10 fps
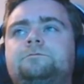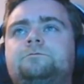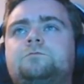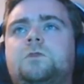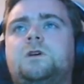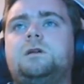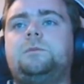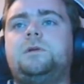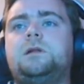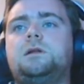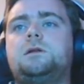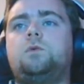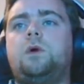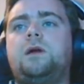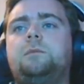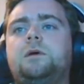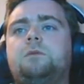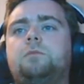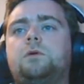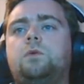Alright, uphill quite a bit,
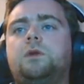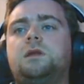but a wind